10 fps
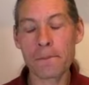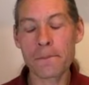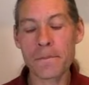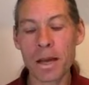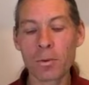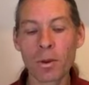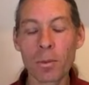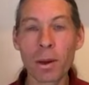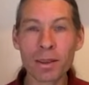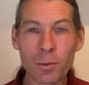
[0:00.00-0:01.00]
That's one of the
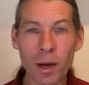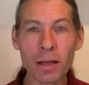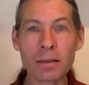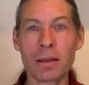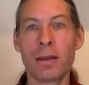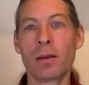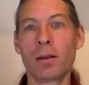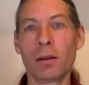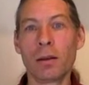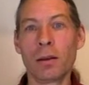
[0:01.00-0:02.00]
best ways to
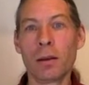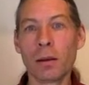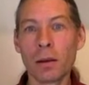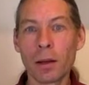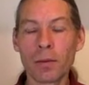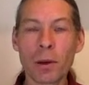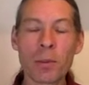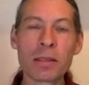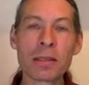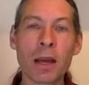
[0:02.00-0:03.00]
heal. If
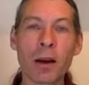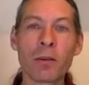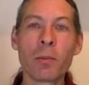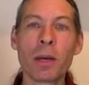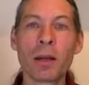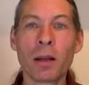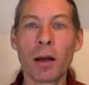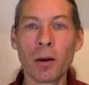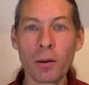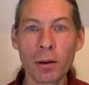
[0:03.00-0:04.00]
someone's scared of being
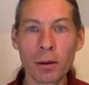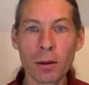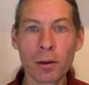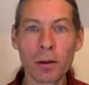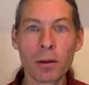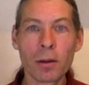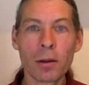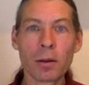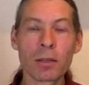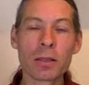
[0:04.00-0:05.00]
alone,
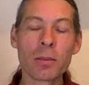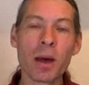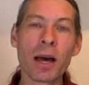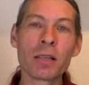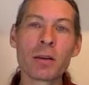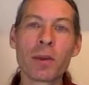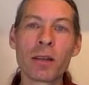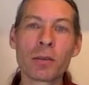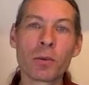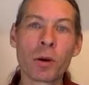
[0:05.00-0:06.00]
just imagine if
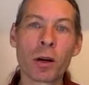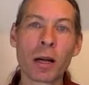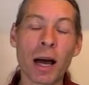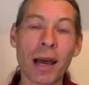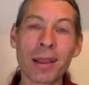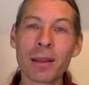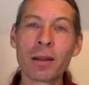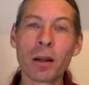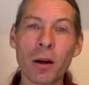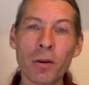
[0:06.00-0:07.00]
they were on an island
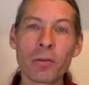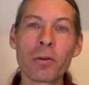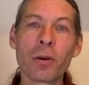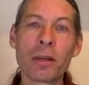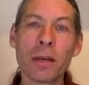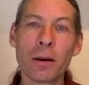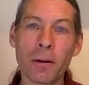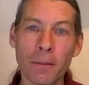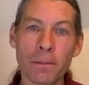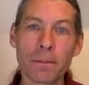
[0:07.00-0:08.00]
alone for a year
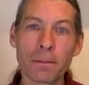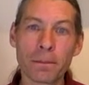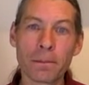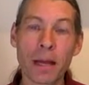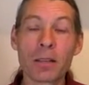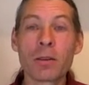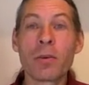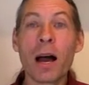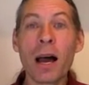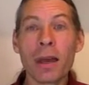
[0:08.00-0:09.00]
and
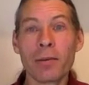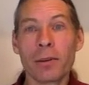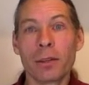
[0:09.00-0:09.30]
survived.